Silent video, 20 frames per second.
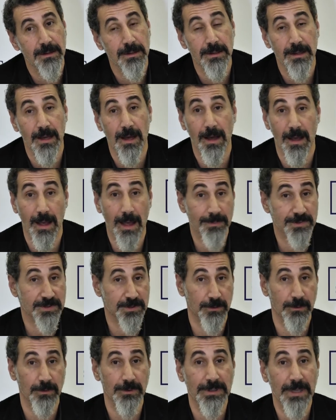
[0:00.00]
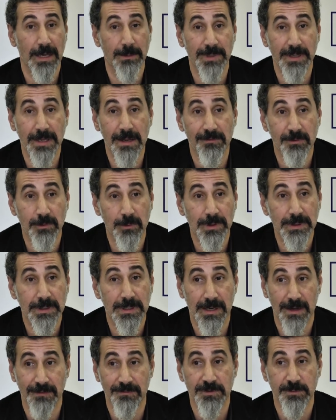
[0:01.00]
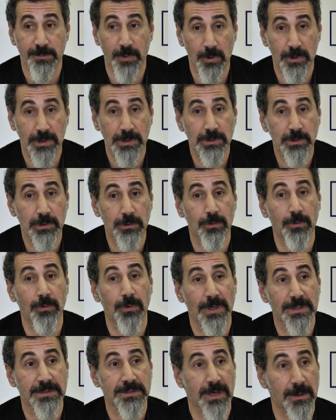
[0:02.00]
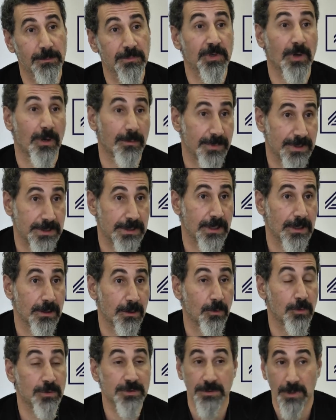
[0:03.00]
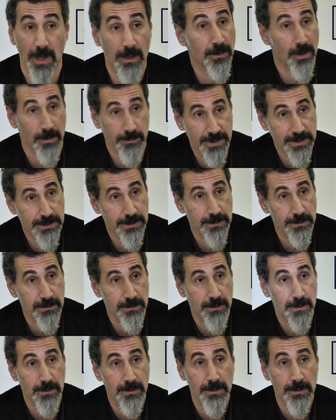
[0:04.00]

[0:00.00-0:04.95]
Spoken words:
Yeah, absolutely. I mean, everyone that I've spoken to who has come to Armenia, who's non-Armenian,